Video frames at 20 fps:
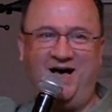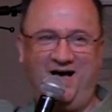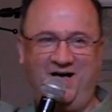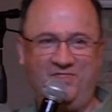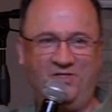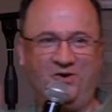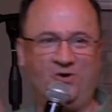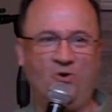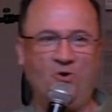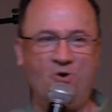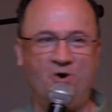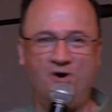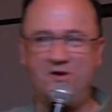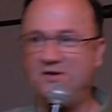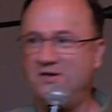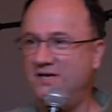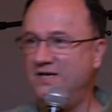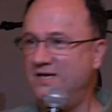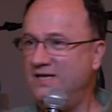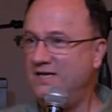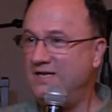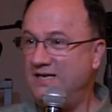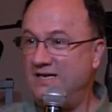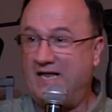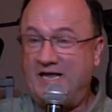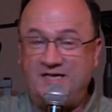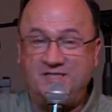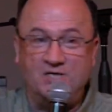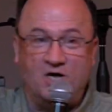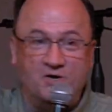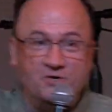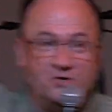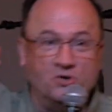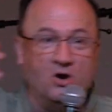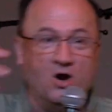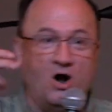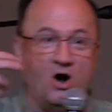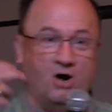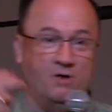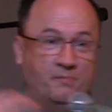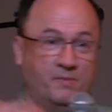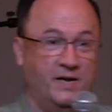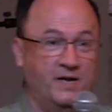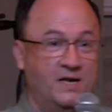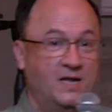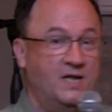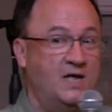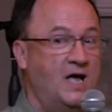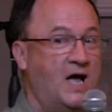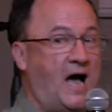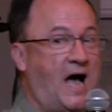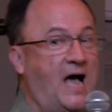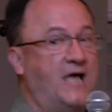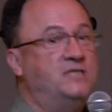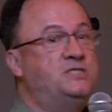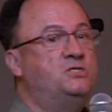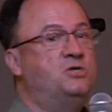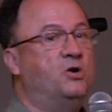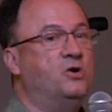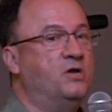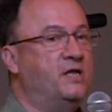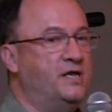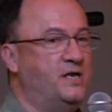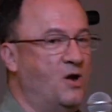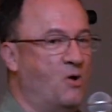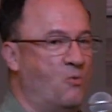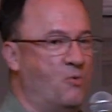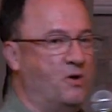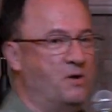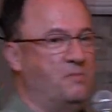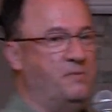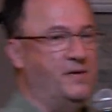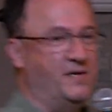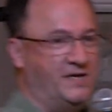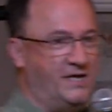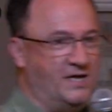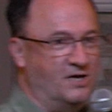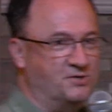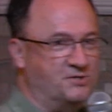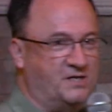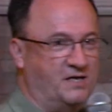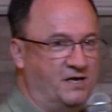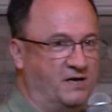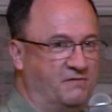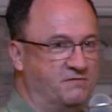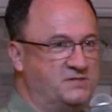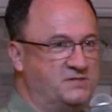the Lord lays on your heart. But I certainly don't want to be guilty of